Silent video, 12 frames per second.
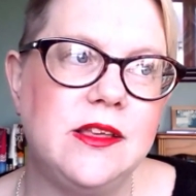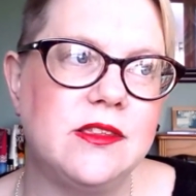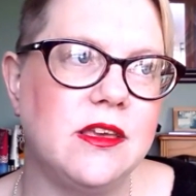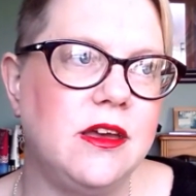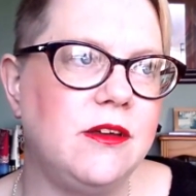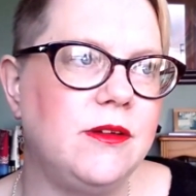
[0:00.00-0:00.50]

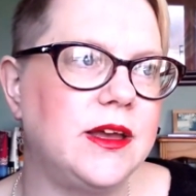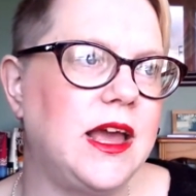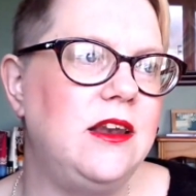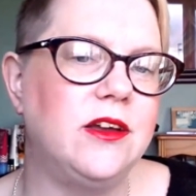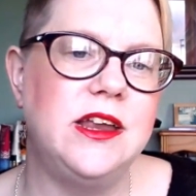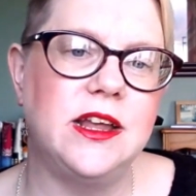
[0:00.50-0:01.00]
So
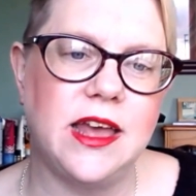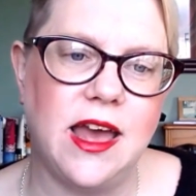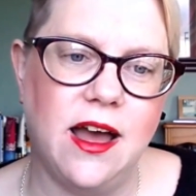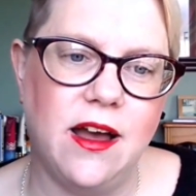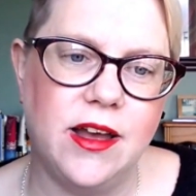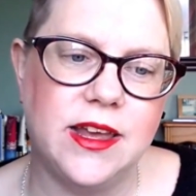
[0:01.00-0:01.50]
again, looking at
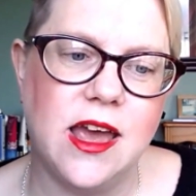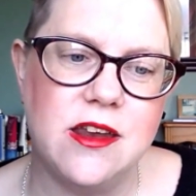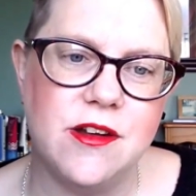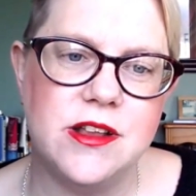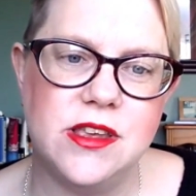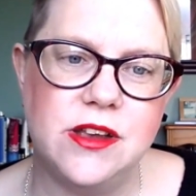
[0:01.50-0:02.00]
Kat, I get an
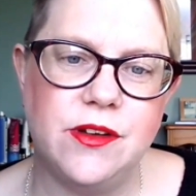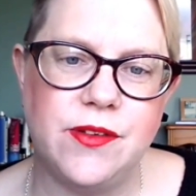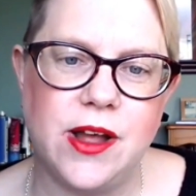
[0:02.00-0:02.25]
idea of